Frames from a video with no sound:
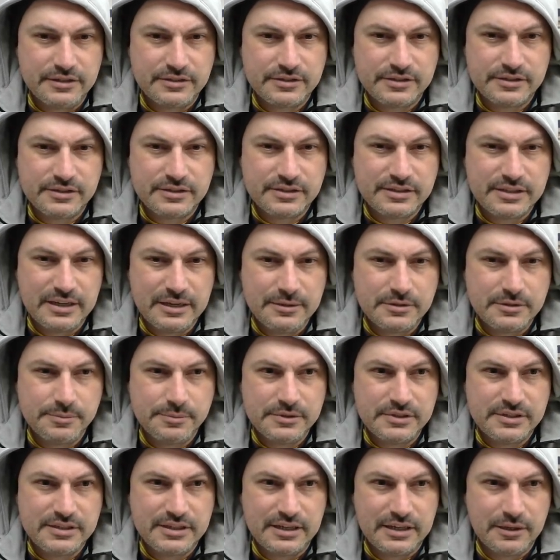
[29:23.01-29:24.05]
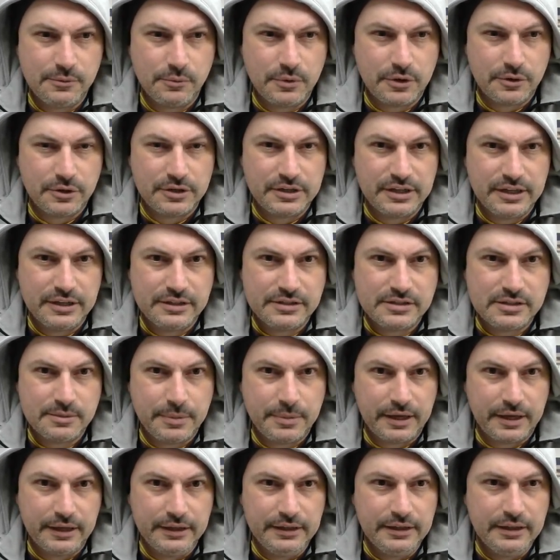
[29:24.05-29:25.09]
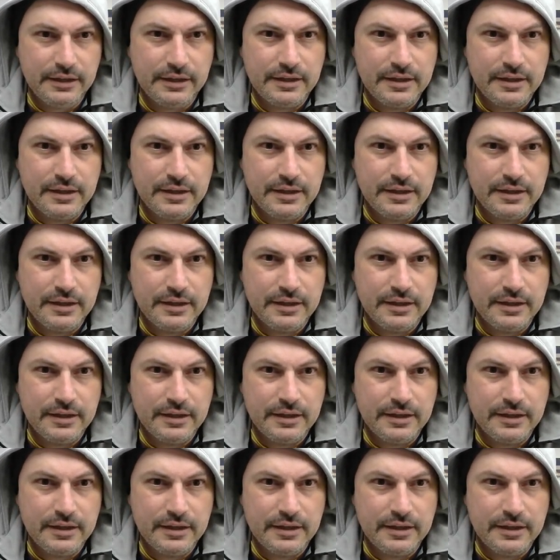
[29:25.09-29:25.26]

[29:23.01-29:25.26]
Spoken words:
It seems to be sitting where it needs to be,